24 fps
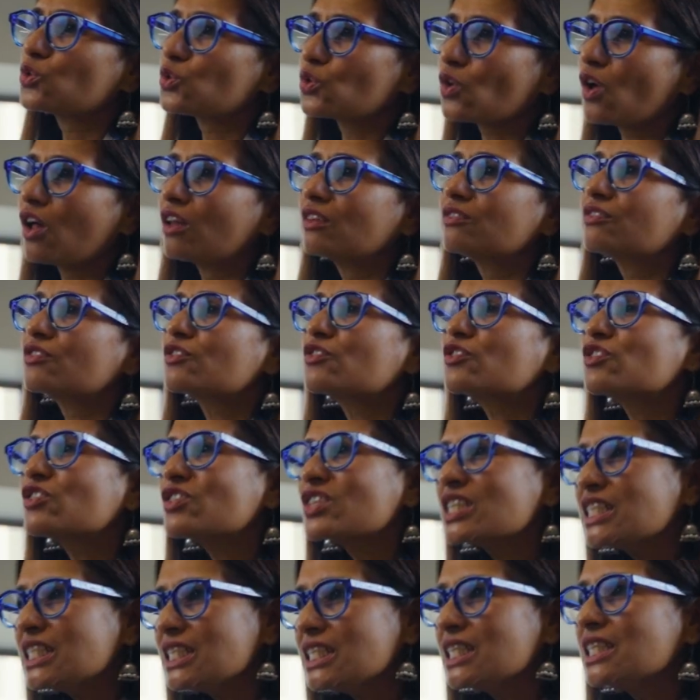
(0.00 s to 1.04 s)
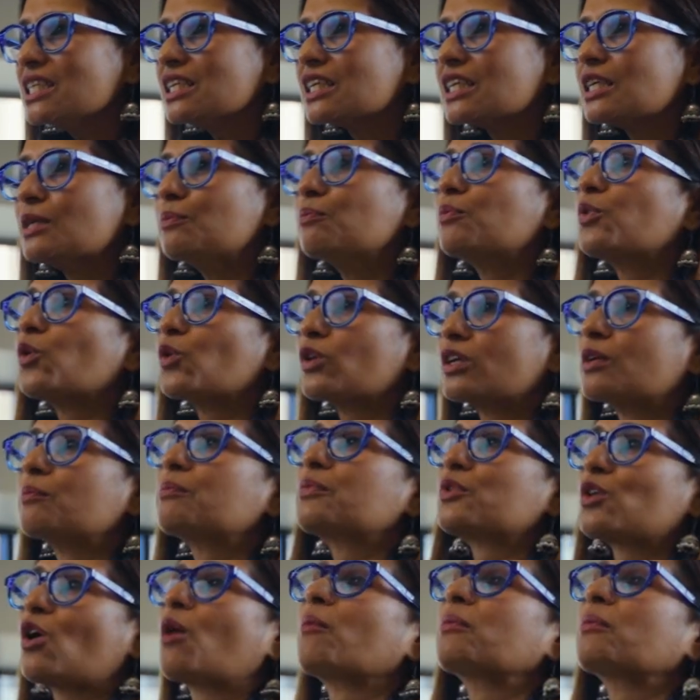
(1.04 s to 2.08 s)
solve really important
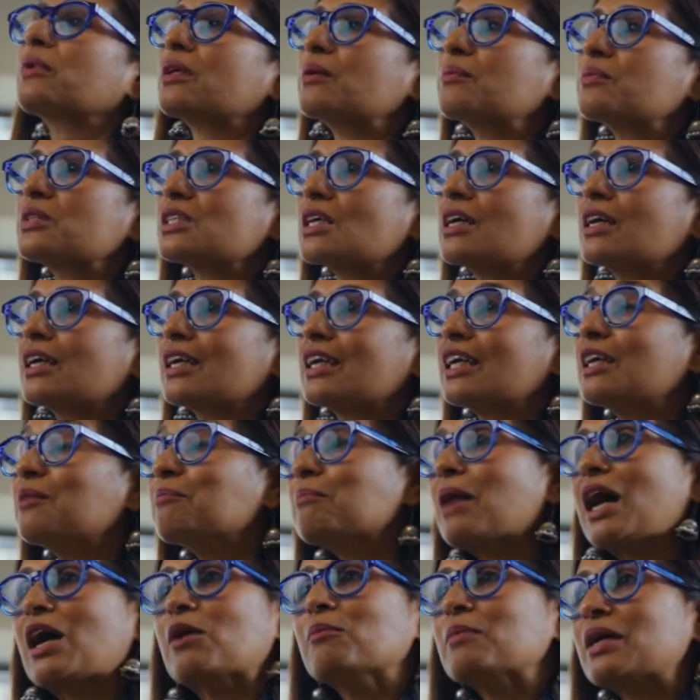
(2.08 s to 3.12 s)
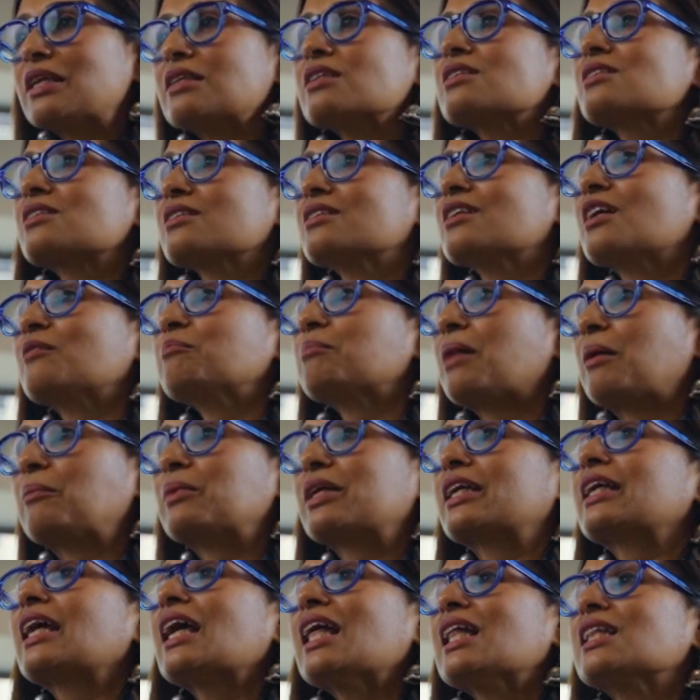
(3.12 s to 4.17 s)
problems in biomedicine and
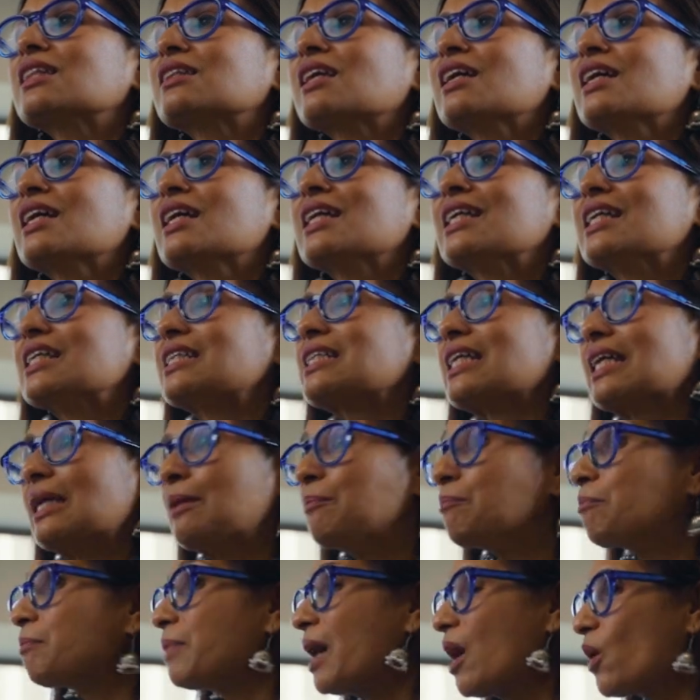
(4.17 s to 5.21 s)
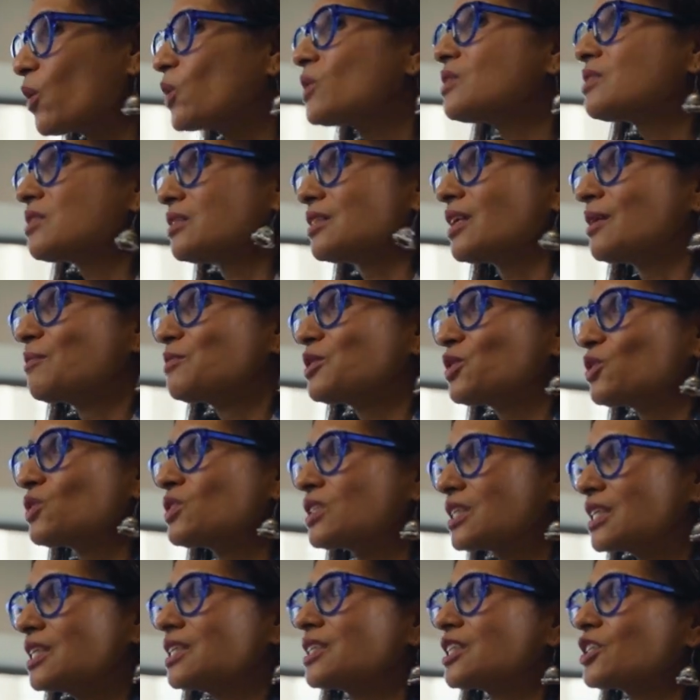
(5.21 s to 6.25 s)
public health, it empowers them to
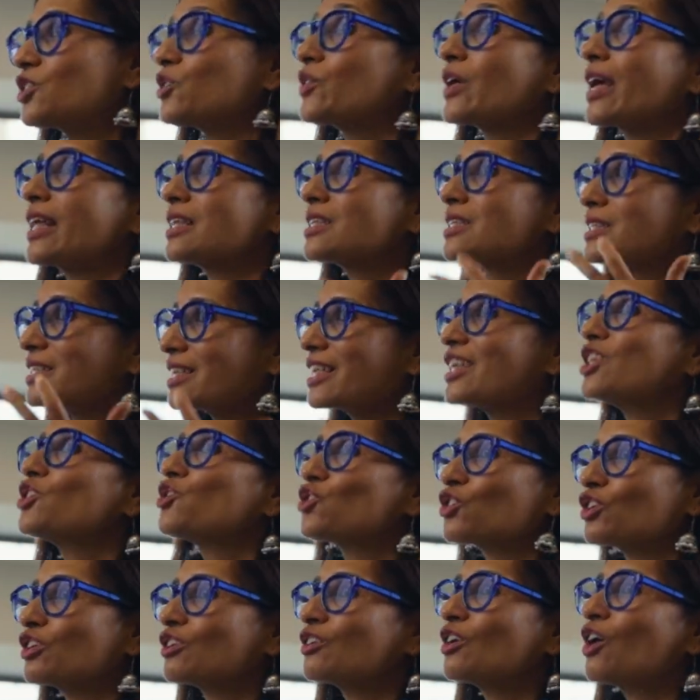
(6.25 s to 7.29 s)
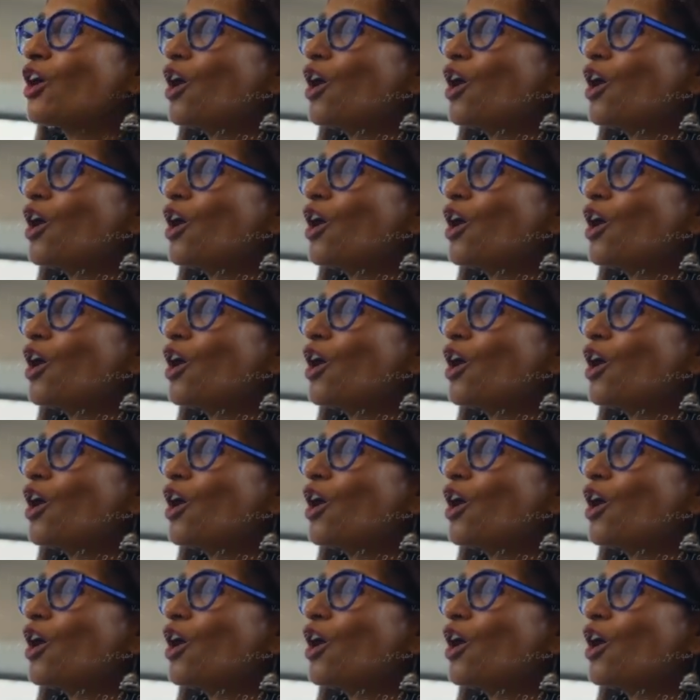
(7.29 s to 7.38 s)
see the translation